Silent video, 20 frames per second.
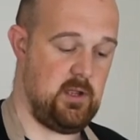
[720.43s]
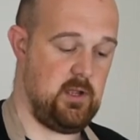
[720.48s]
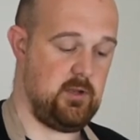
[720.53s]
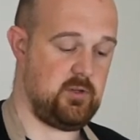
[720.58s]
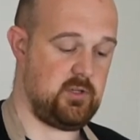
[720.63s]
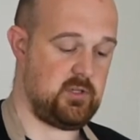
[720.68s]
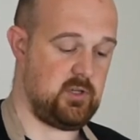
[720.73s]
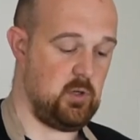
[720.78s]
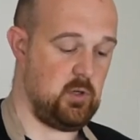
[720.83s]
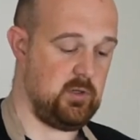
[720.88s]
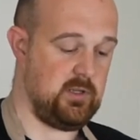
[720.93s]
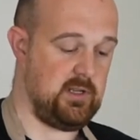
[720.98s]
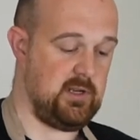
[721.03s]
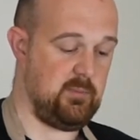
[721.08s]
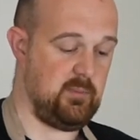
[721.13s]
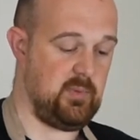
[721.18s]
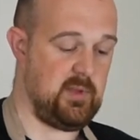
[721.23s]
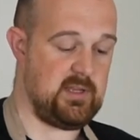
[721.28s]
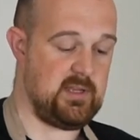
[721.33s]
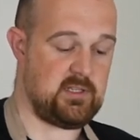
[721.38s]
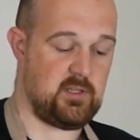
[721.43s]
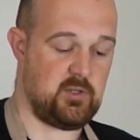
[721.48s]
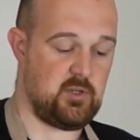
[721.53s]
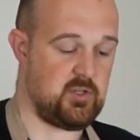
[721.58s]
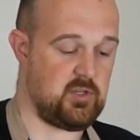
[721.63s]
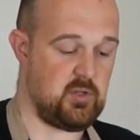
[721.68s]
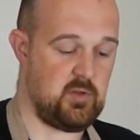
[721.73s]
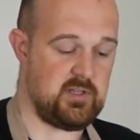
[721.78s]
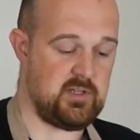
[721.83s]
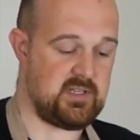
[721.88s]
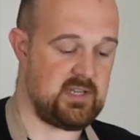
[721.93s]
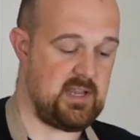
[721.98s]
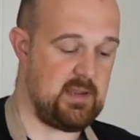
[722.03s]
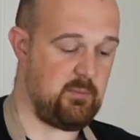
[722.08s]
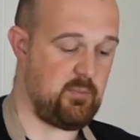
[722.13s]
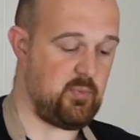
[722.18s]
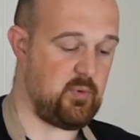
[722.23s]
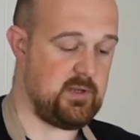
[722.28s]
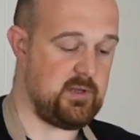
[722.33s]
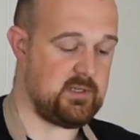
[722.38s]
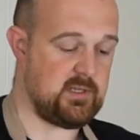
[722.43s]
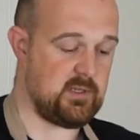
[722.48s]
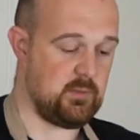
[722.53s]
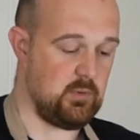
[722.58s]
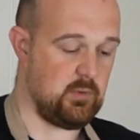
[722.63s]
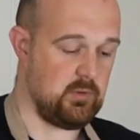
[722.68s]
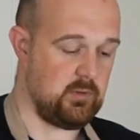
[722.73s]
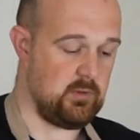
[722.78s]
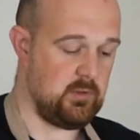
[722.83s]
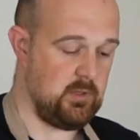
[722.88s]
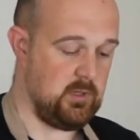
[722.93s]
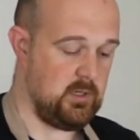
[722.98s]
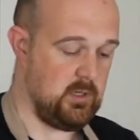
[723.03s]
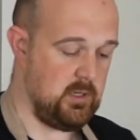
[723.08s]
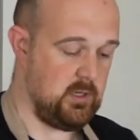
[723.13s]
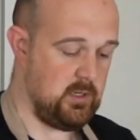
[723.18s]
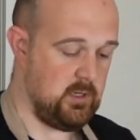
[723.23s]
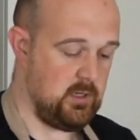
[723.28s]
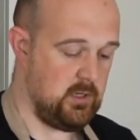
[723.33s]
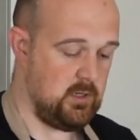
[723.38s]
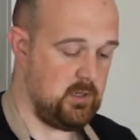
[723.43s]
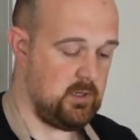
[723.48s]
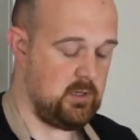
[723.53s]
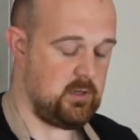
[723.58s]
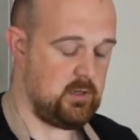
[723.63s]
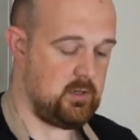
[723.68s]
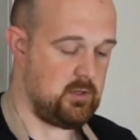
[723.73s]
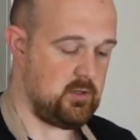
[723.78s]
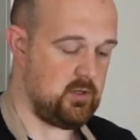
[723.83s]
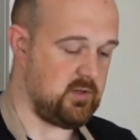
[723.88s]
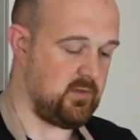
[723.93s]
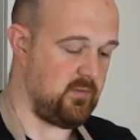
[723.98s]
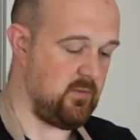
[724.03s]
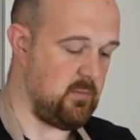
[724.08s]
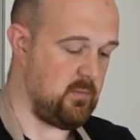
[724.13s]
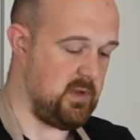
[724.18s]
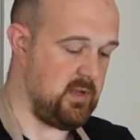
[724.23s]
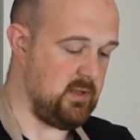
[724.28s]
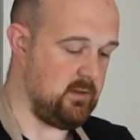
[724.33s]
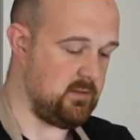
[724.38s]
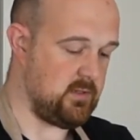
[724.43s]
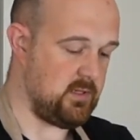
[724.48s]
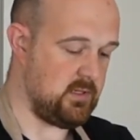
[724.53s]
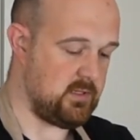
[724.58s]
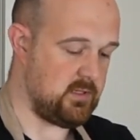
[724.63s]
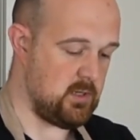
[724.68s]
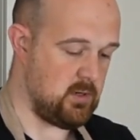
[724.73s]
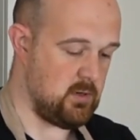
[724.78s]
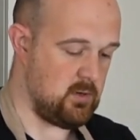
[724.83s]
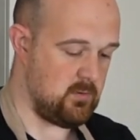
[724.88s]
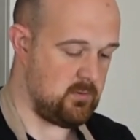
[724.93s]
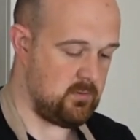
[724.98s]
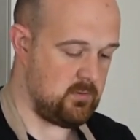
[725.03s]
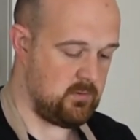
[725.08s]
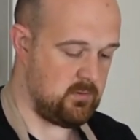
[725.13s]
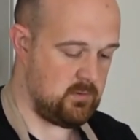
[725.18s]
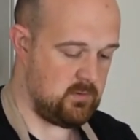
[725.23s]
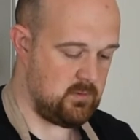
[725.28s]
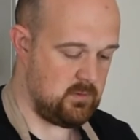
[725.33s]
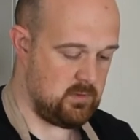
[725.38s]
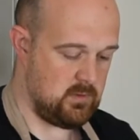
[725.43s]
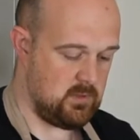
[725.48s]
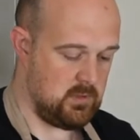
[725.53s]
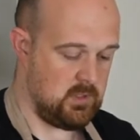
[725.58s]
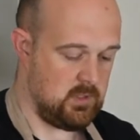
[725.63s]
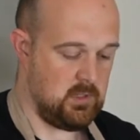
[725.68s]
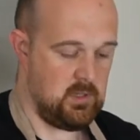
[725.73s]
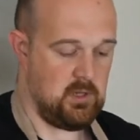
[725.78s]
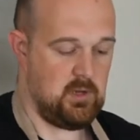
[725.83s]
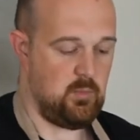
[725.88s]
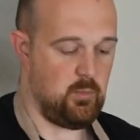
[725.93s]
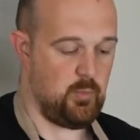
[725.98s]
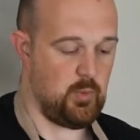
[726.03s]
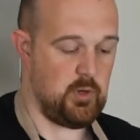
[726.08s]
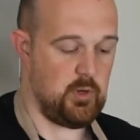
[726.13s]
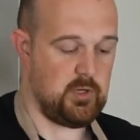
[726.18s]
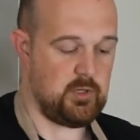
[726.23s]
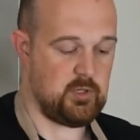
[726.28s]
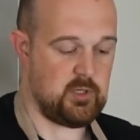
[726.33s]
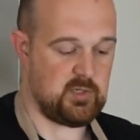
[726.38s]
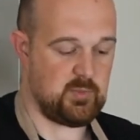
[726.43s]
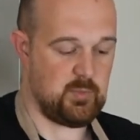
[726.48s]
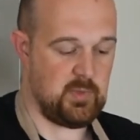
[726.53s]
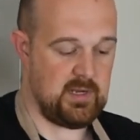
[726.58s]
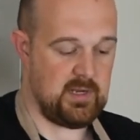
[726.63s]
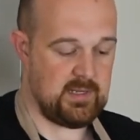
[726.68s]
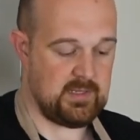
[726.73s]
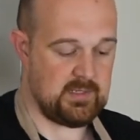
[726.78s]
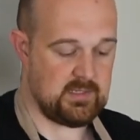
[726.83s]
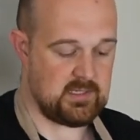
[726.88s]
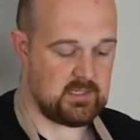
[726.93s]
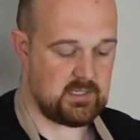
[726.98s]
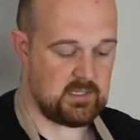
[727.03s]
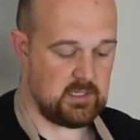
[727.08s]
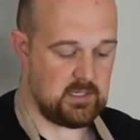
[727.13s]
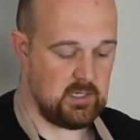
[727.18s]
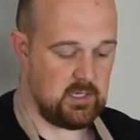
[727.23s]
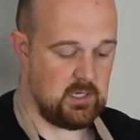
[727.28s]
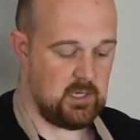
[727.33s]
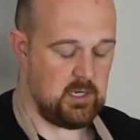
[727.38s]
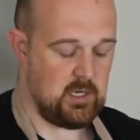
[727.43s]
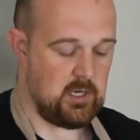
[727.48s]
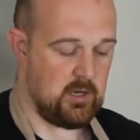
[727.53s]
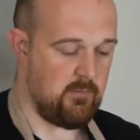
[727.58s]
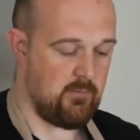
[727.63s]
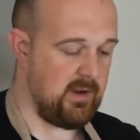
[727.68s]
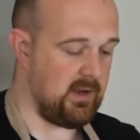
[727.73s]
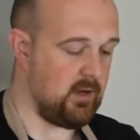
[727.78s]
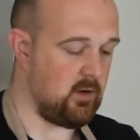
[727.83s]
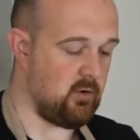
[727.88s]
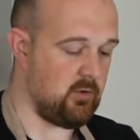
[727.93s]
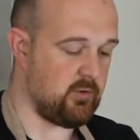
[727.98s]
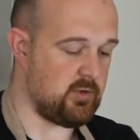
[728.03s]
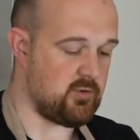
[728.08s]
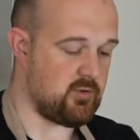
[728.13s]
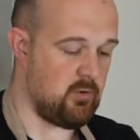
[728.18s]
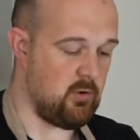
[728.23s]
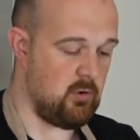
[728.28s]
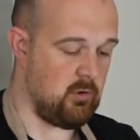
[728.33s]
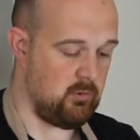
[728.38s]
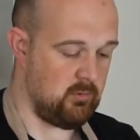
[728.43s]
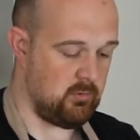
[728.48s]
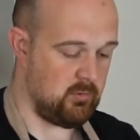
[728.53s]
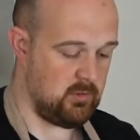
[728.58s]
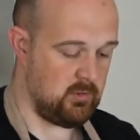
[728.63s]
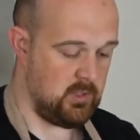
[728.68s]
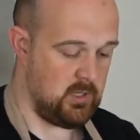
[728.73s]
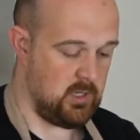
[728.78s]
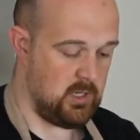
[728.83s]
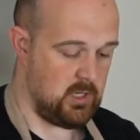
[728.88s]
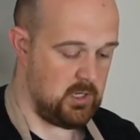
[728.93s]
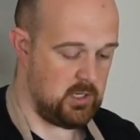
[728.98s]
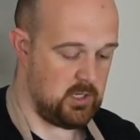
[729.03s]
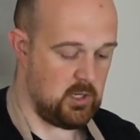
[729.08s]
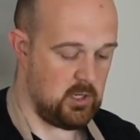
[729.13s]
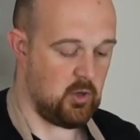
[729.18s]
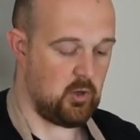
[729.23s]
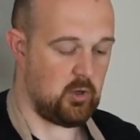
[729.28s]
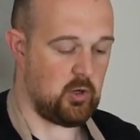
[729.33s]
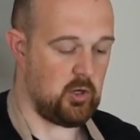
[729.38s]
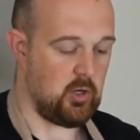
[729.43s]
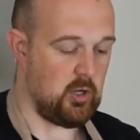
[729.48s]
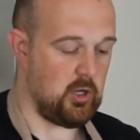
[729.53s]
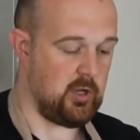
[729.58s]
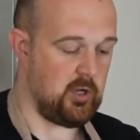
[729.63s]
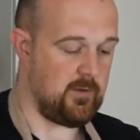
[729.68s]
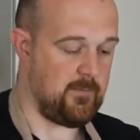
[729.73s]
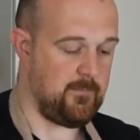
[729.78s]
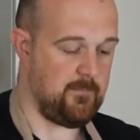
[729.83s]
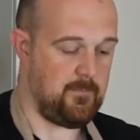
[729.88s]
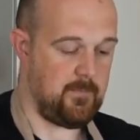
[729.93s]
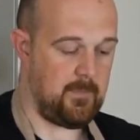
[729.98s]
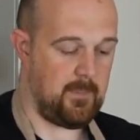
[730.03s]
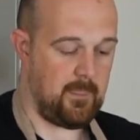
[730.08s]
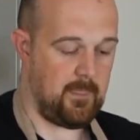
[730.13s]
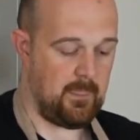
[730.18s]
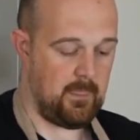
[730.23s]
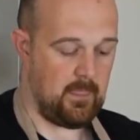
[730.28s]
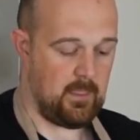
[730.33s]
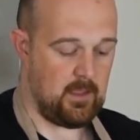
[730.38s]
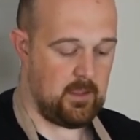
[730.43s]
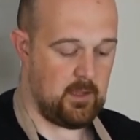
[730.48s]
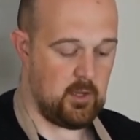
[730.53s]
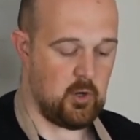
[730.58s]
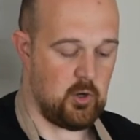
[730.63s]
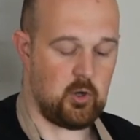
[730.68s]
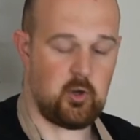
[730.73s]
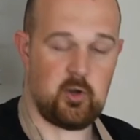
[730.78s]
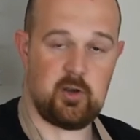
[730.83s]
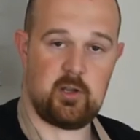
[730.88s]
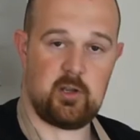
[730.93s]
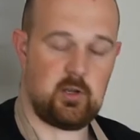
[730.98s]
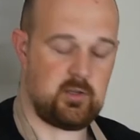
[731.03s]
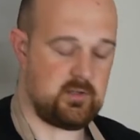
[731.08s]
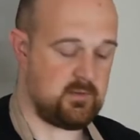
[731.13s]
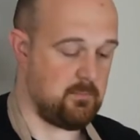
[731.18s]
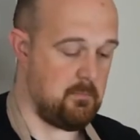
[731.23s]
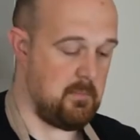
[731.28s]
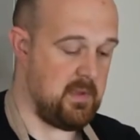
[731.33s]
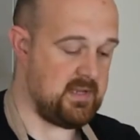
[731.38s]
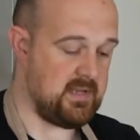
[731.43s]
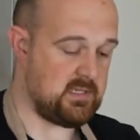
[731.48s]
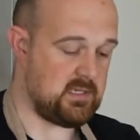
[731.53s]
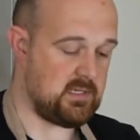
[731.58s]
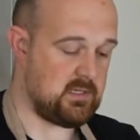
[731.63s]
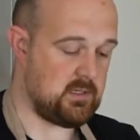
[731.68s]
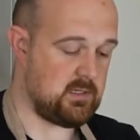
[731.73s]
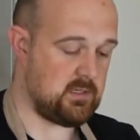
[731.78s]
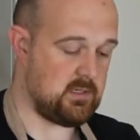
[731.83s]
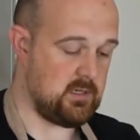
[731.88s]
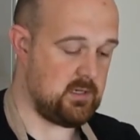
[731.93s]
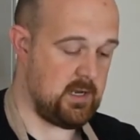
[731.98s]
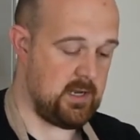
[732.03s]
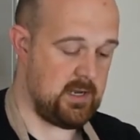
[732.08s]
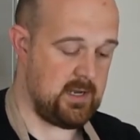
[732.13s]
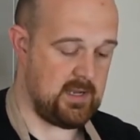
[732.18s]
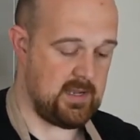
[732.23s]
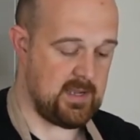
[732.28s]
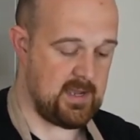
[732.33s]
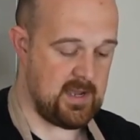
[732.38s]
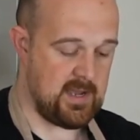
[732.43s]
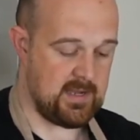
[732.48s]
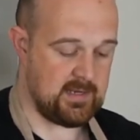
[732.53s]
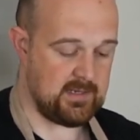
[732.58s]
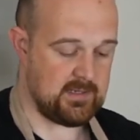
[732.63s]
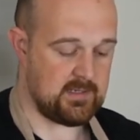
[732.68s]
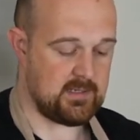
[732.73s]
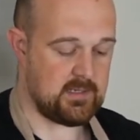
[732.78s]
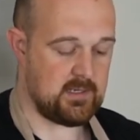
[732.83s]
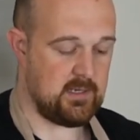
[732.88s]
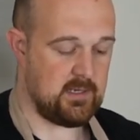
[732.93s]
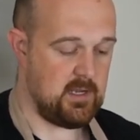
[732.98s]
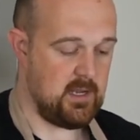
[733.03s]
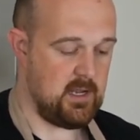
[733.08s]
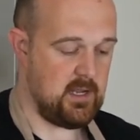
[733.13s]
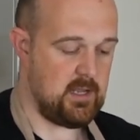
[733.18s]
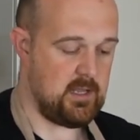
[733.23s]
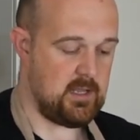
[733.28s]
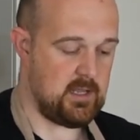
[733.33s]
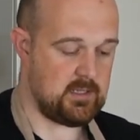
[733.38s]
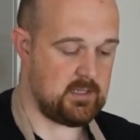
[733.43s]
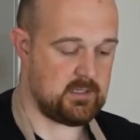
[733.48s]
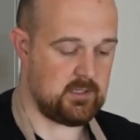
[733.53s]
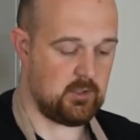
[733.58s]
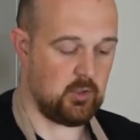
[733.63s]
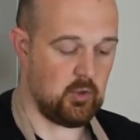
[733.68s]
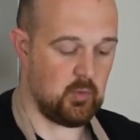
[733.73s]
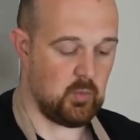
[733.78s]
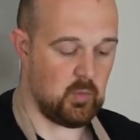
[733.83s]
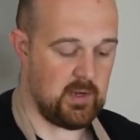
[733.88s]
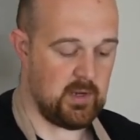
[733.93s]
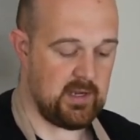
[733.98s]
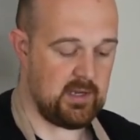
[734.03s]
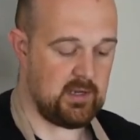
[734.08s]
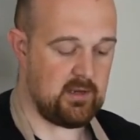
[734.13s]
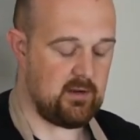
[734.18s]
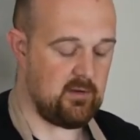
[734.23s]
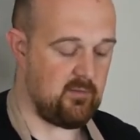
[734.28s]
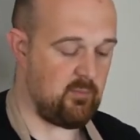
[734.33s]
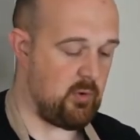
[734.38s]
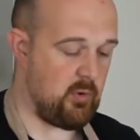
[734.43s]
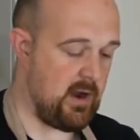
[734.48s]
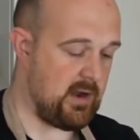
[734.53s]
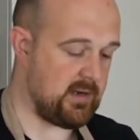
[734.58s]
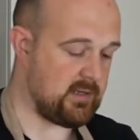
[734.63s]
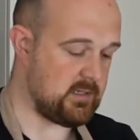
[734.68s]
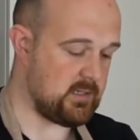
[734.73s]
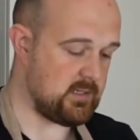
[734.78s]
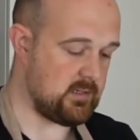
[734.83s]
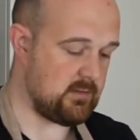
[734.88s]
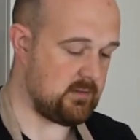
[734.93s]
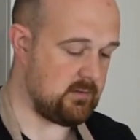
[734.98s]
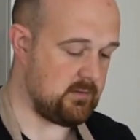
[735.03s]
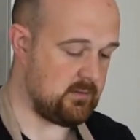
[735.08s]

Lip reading: Just hold it in place and just do the same principle, just from heel to toe. But it just means you're in control, you're not gonna miss and hit your hand. That's a good way of practicing.